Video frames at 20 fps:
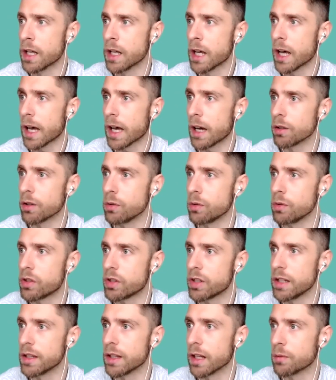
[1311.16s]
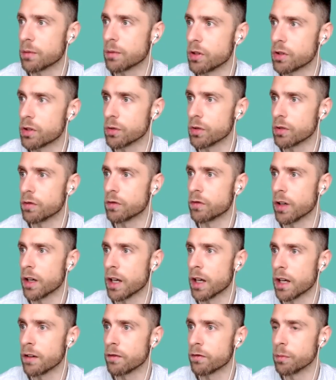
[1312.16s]
how you see that with sort of
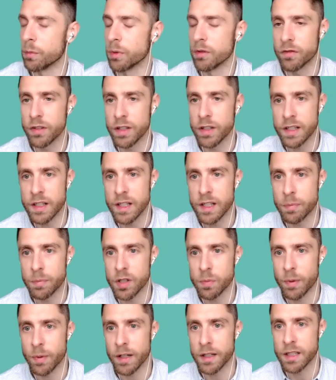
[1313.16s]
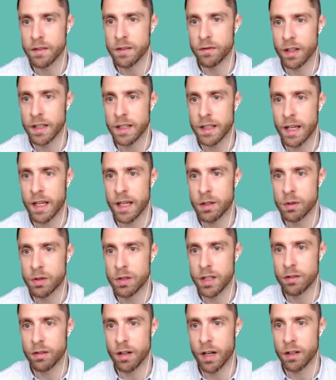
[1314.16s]
from a VC perspective? Like
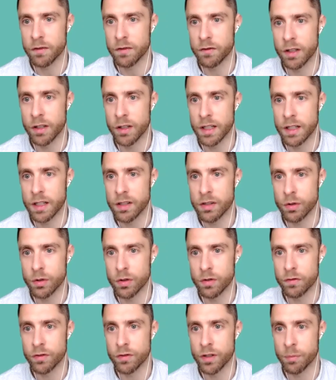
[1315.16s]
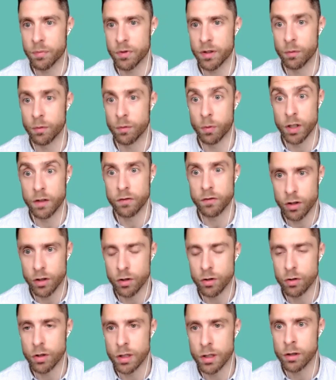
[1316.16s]
equity crowdfunding is sort of something that, well, you've done
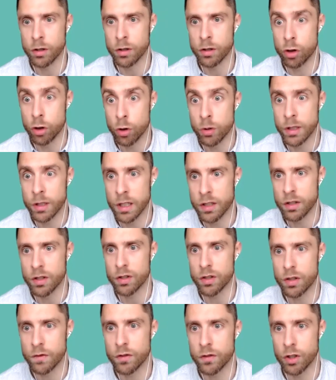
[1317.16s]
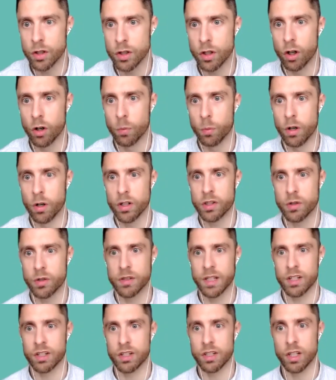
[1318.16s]
your due diligence, you've done your homework, so it's
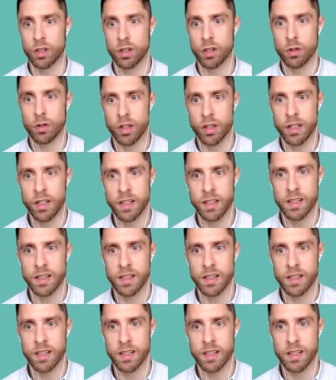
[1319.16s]
actually a good thing. It's